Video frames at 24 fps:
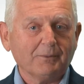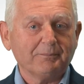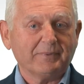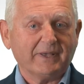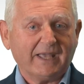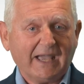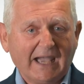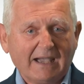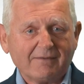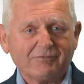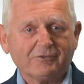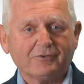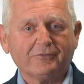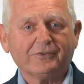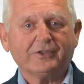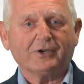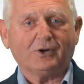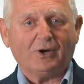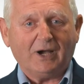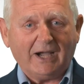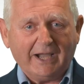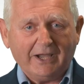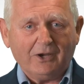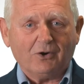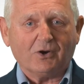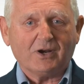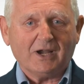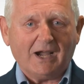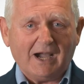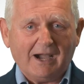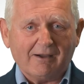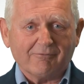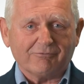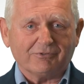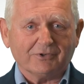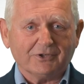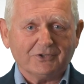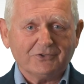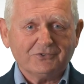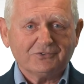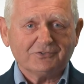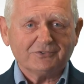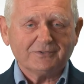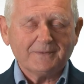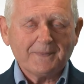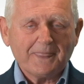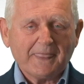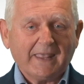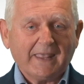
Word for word: on behalf of the Ohio Conference,